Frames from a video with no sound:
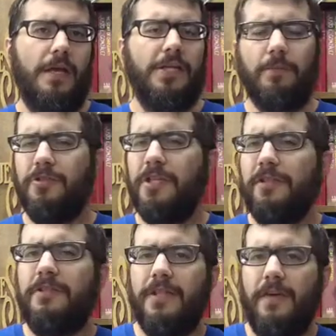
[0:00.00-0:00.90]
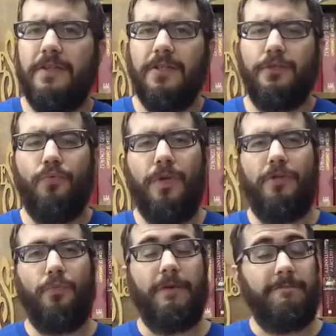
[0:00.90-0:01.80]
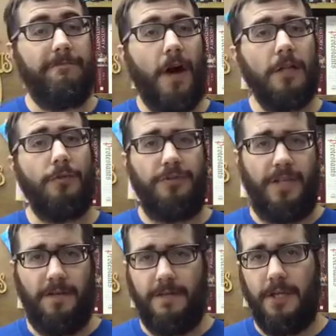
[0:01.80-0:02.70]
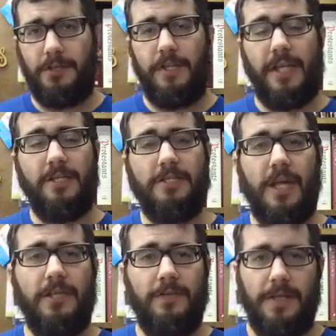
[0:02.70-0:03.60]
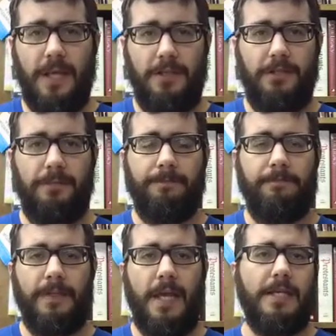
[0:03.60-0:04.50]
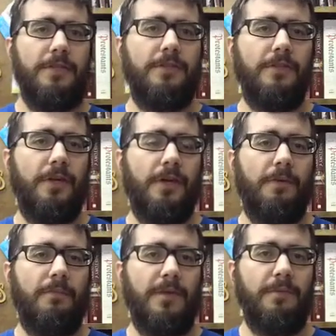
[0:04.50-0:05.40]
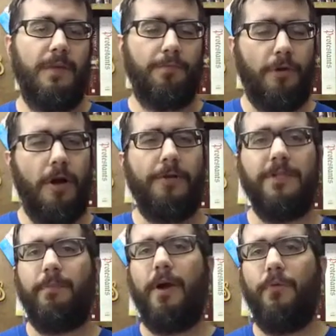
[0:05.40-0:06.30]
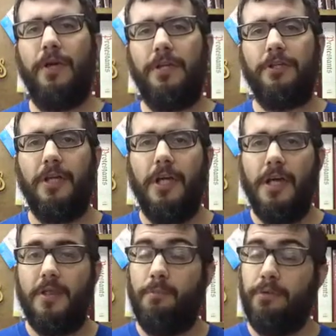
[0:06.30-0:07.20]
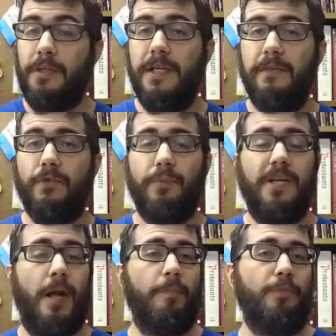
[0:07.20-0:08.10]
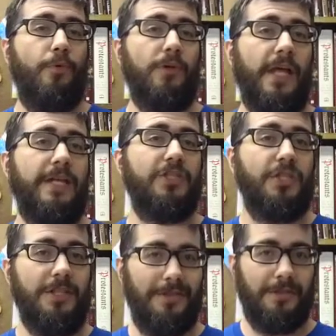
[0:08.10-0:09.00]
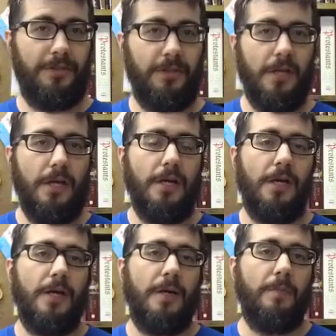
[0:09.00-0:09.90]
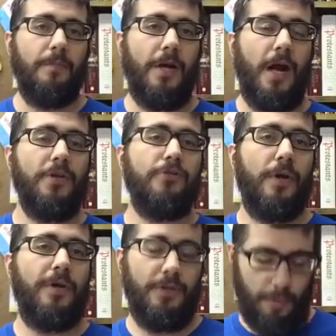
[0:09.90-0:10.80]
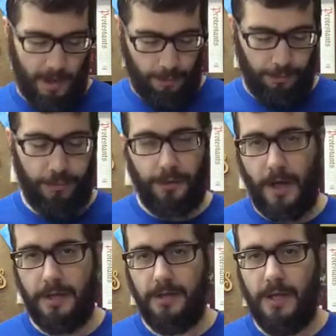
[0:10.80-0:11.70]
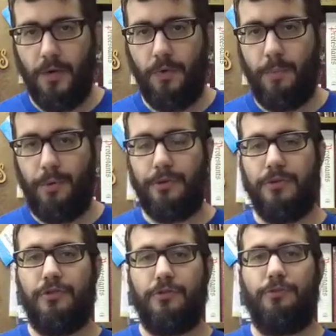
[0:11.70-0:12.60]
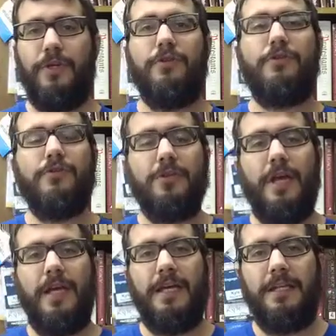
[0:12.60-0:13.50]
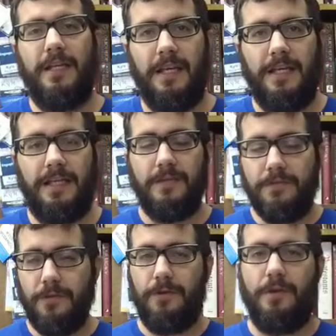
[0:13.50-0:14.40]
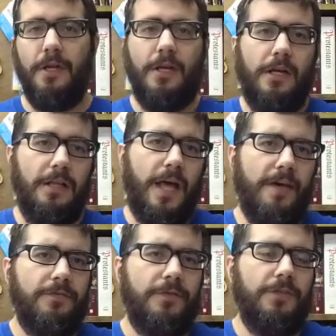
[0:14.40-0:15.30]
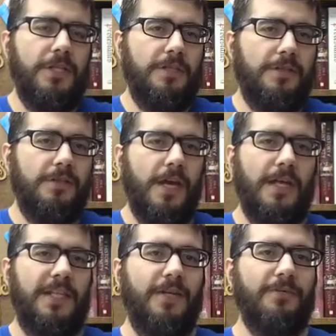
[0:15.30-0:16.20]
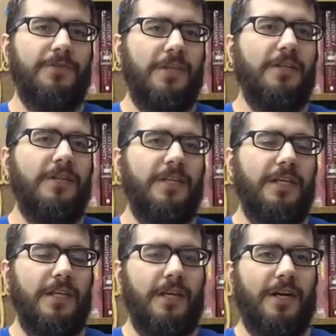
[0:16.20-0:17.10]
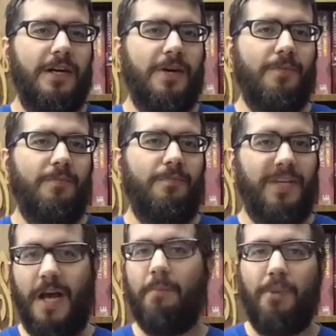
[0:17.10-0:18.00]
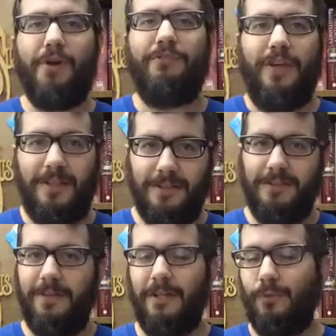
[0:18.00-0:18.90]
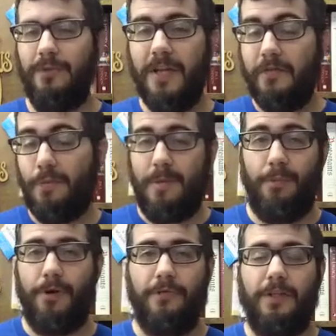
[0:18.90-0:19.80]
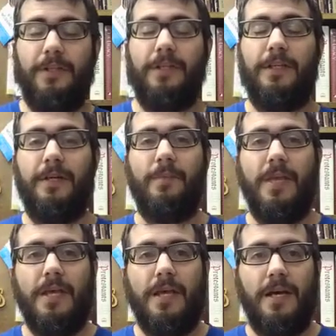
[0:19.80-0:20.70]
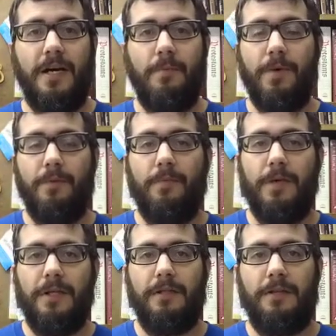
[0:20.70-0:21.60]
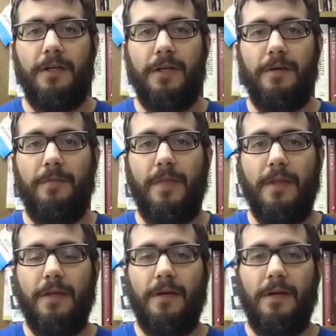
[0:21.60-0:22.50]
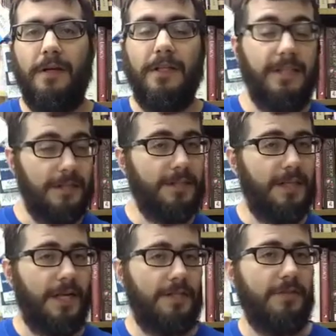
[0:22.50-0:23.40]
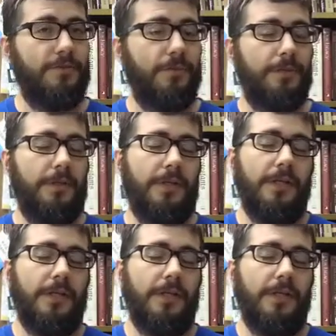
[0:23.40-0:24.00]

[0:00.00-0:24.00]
Chapter 6 and 7 deals with what follows salvation, that is sanctification. That is uh, the, the progress by which the believer becomes more like Jesus um, contrary to popular thought. When a person surrenders and, and gives their uh, lives to Jesus, they don't suddenly um, become perfect. In fact, we'll never be perfect, um, uh, but, but um, uh, at least not in this world.